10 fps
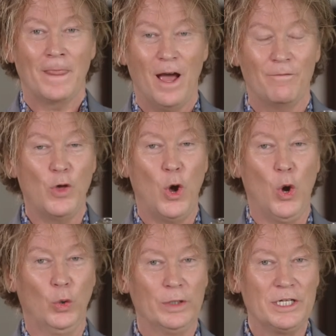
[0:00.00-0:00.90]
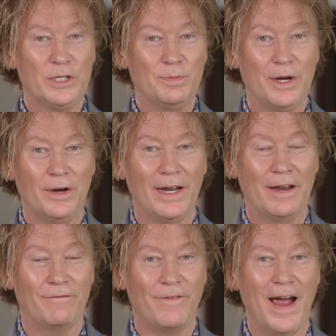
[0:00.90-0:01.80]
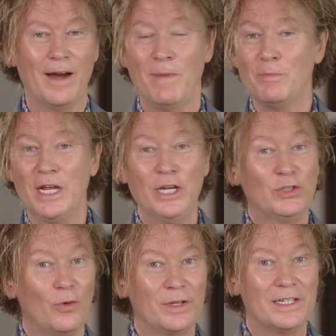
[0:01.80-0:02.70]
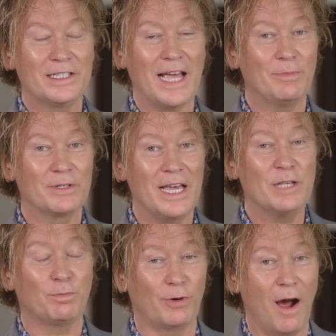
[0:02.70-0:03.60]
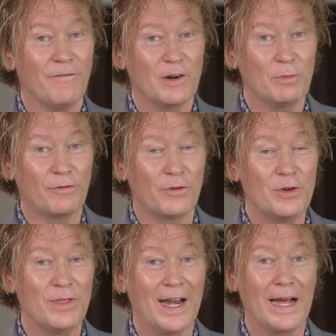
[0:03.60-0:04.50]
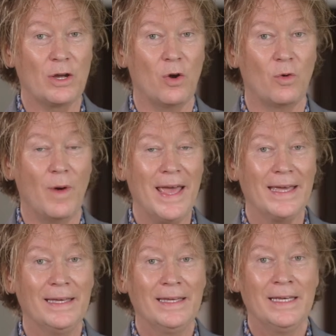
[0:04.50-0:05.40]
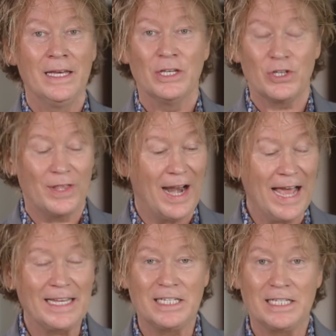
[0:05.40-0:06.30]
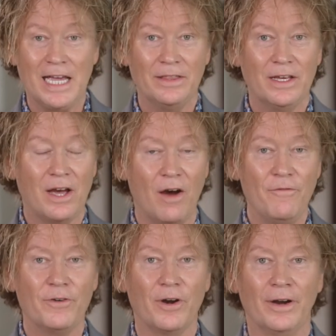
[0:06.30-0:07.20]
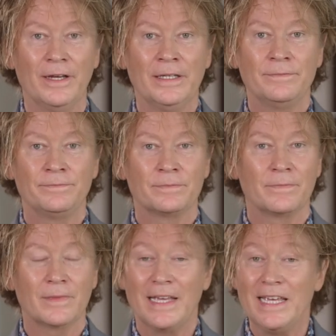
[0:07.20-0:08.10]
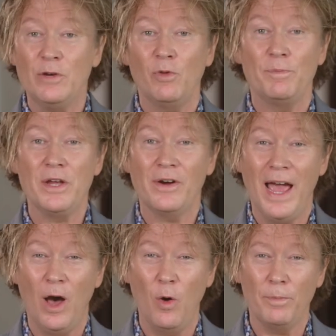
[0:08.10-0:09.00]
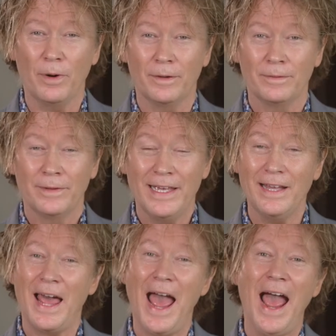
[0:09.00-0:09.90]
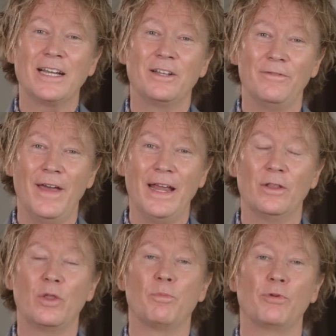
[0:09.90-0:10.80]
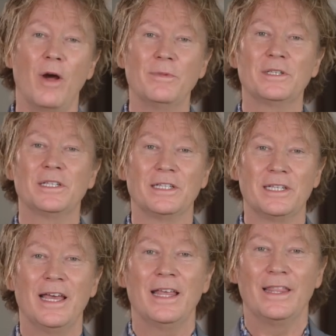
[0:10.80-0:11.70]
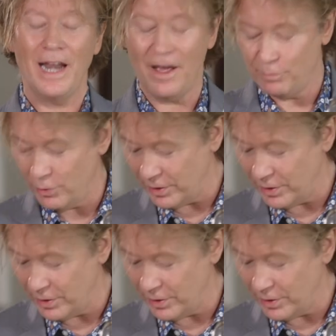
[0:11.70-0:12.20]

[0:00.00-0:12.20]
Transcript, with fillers: of the Holy Spirit and fire. Remember, he told the disciples, It's profitable for you that I go away so that I can send the Comforter. He will be your helper, he'll activate the promises that I've put